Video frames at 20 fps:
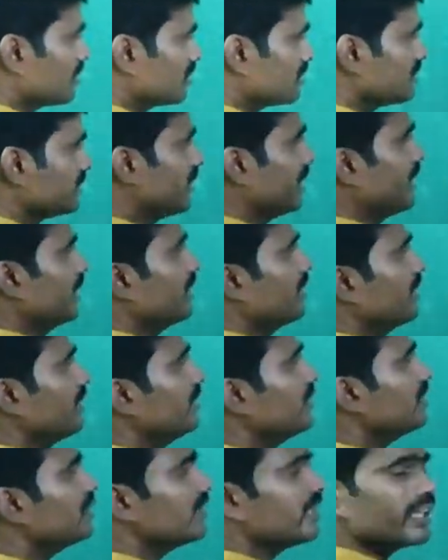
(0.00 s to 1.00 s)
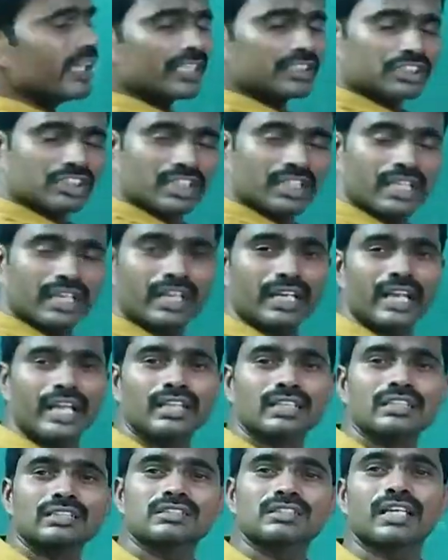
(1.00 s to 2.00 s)
the exterior
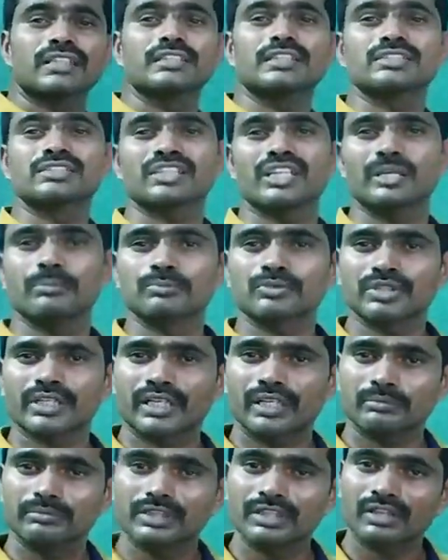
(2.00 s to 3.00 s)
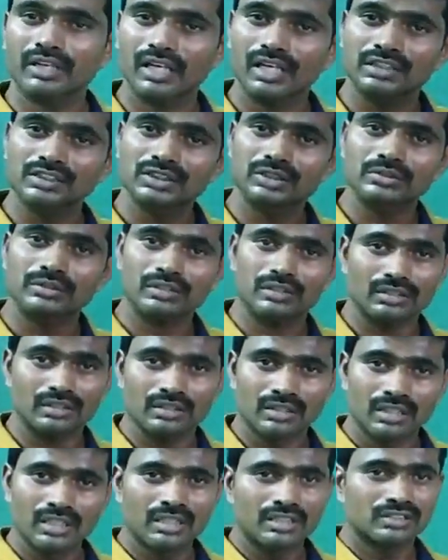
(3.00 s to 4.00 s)
angles on the same side of the
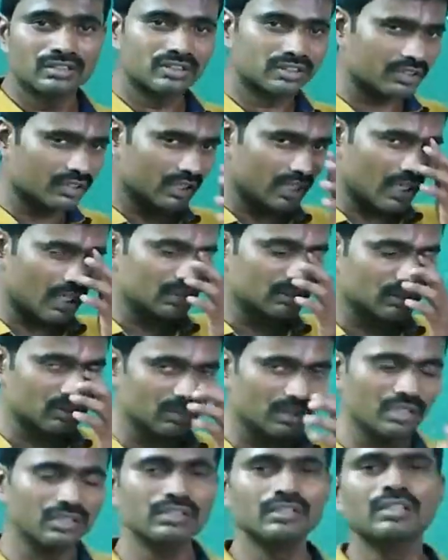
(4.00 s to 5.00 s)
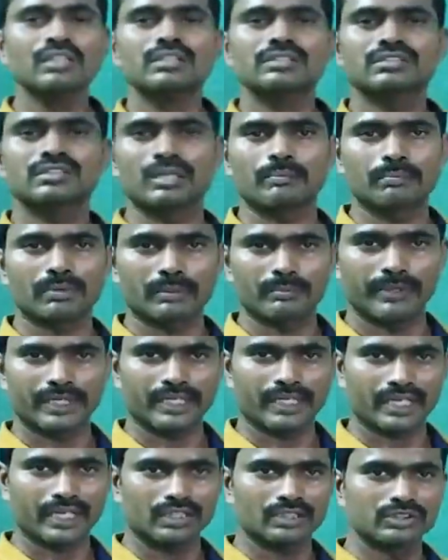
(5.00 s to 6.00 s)
transversal also
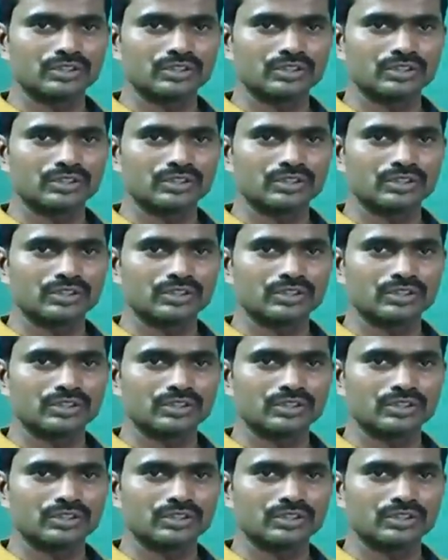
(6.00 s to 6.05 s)
supplementary.